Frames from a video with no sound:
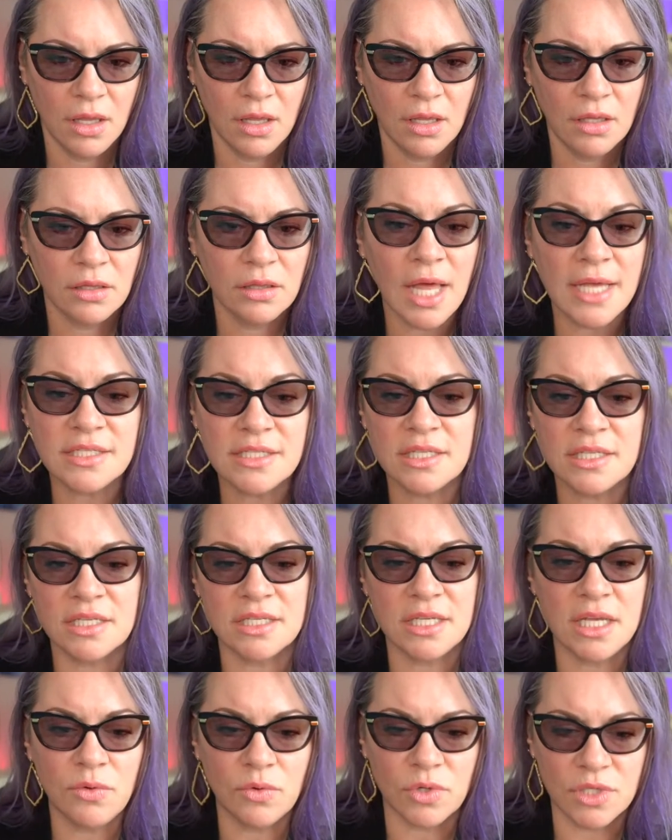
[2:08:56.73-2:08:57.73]
Les, the
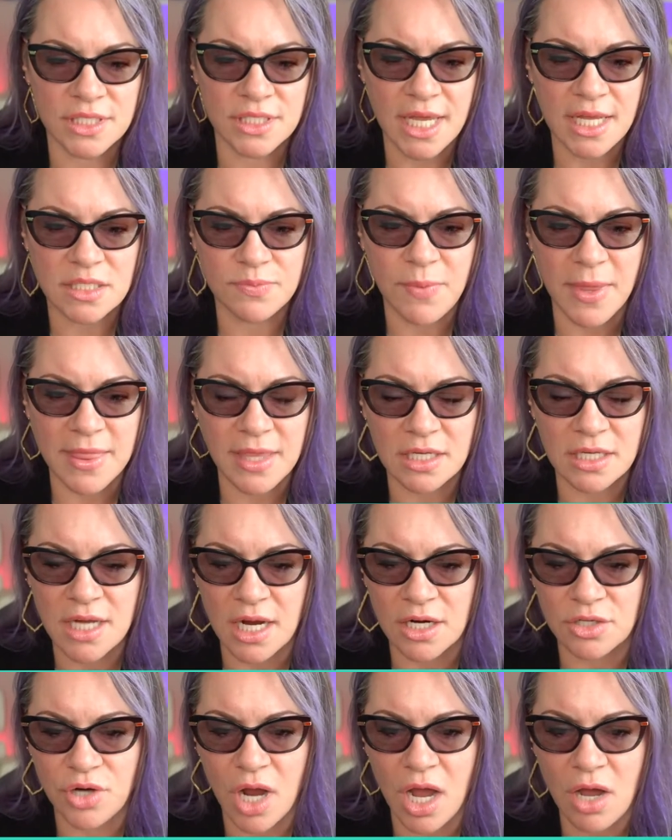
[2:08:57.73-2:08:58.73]
sequel, said, spent the
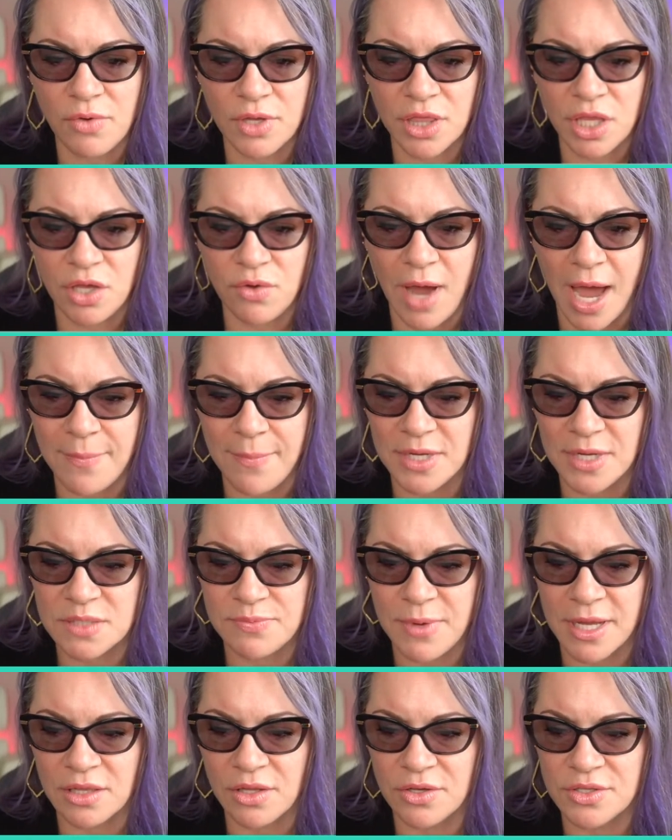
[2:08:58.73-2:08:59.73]
entire trial with you. Happy to
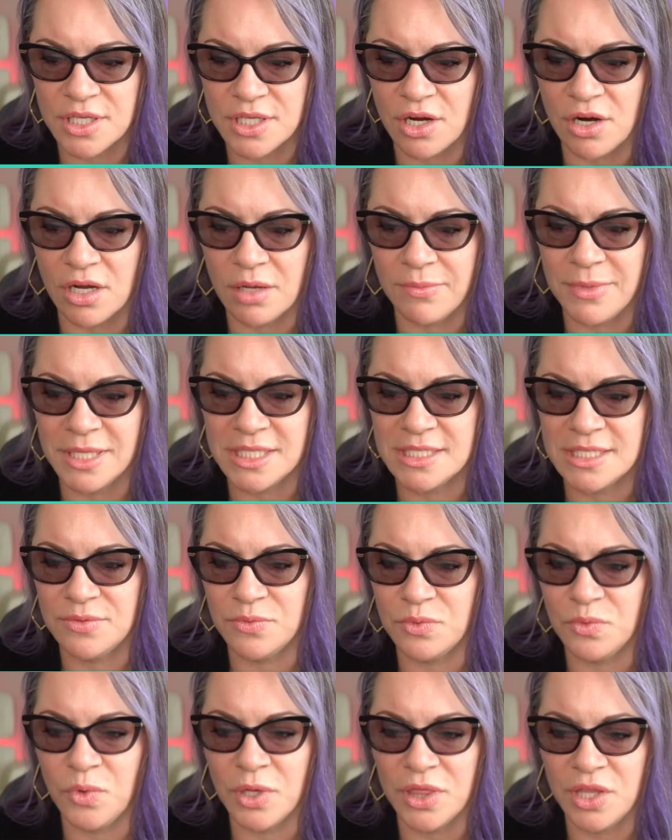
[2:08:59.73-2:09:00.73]
spend closing arguments
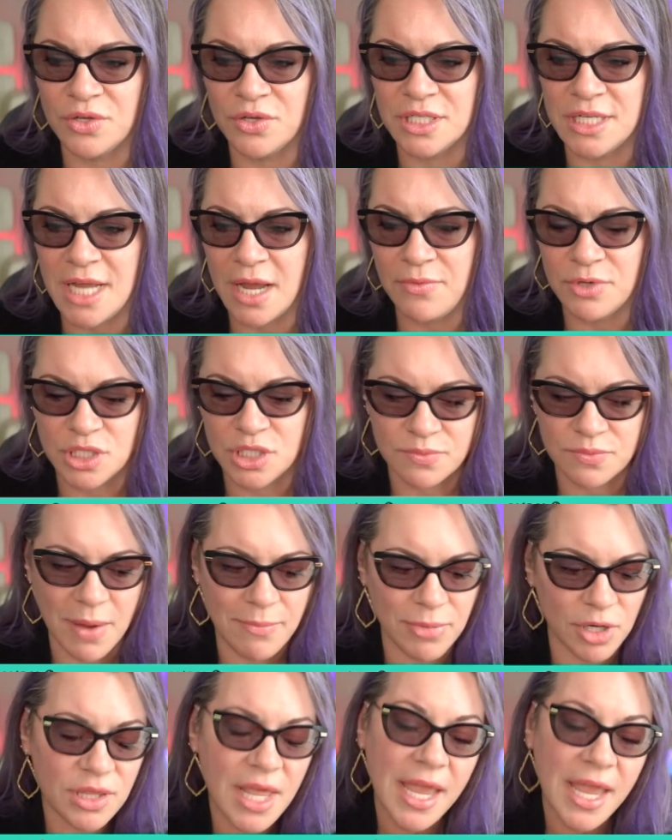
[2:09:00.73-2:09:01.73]
with you today, which is my birthday.